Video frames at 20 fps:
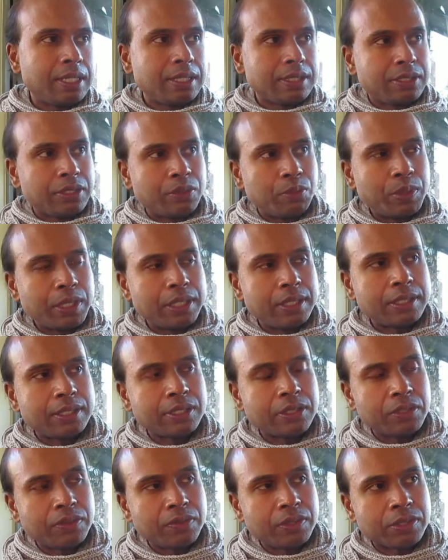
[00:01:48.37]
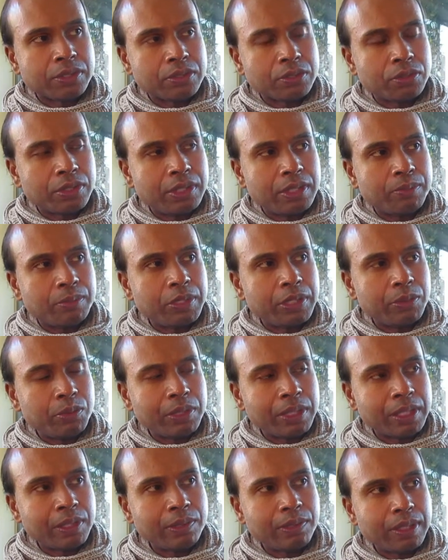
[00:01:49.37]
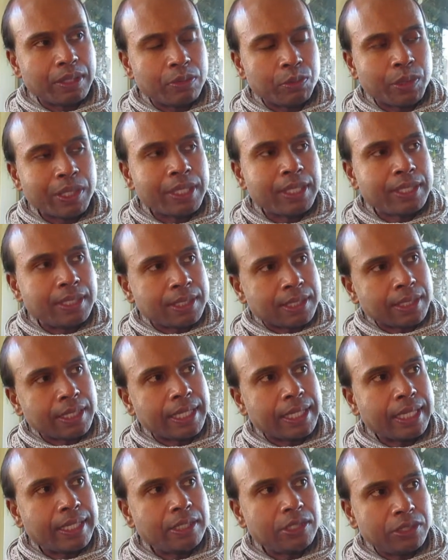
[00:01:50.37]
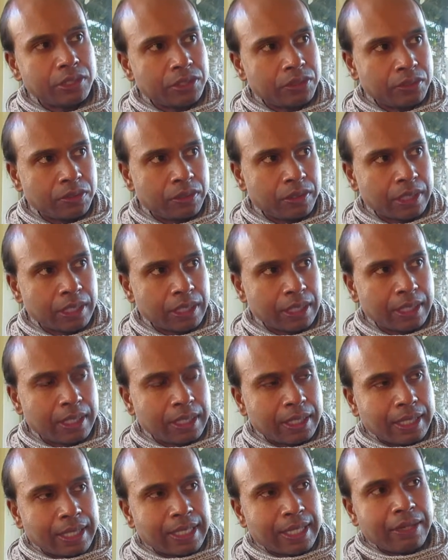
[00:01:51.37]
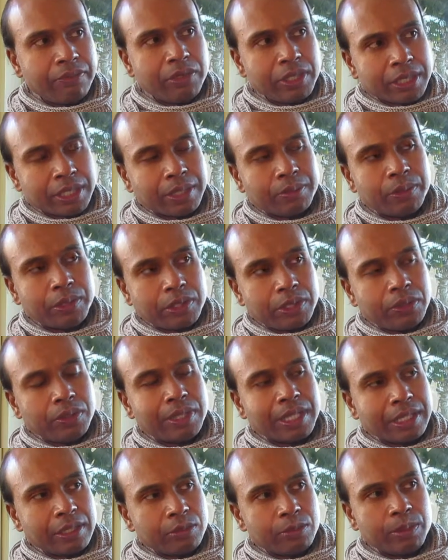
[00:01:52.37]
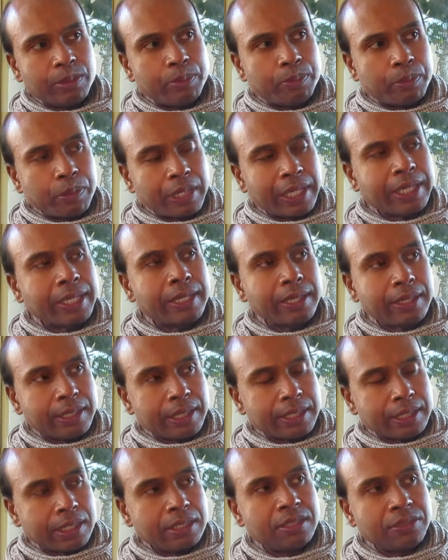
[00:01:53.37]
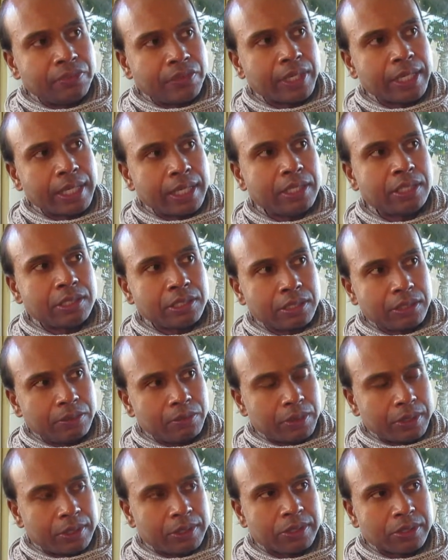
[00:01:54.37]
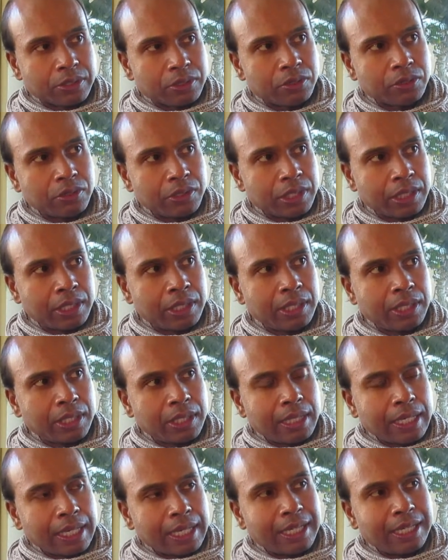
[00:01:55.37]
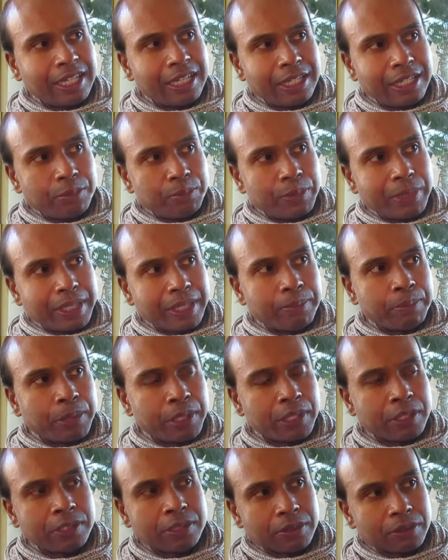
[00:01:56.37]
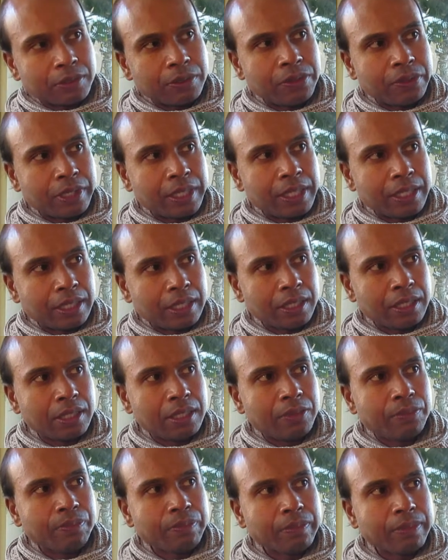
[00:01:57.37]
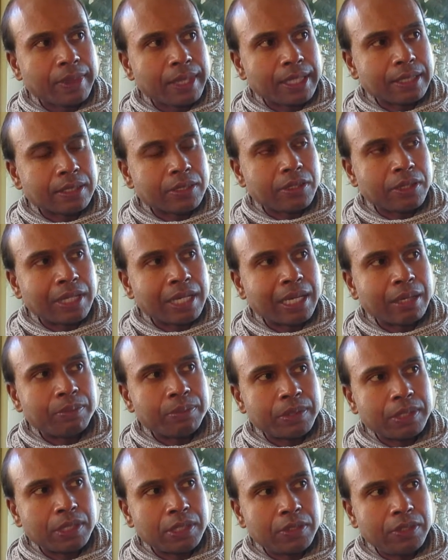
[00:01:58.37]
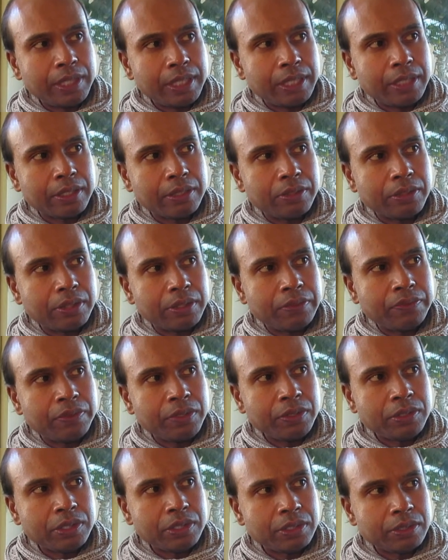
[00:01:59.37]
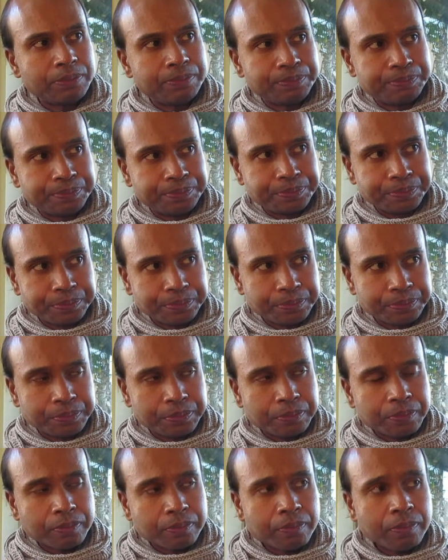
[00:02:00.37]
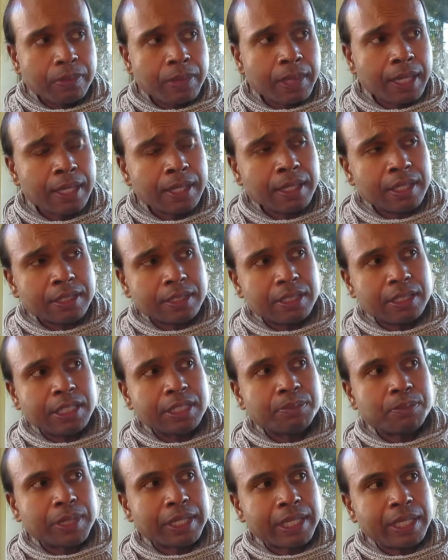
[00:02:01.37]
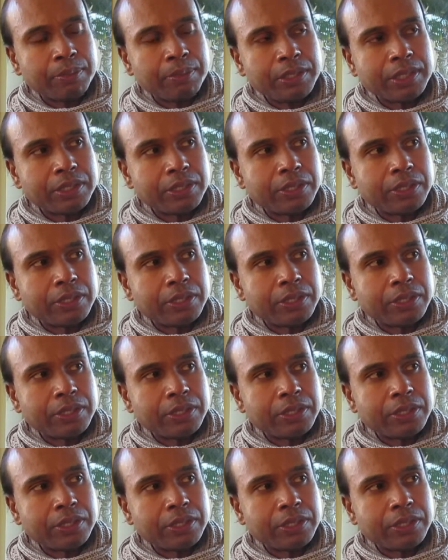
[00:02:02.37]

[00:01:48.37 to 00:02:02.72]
So the witnesser of the story and the body will quickly disengage you, and every time you do that, you're breaking the identification with the story and it, it being a personal thing that's going to happen to the ego in the future. So just by keeping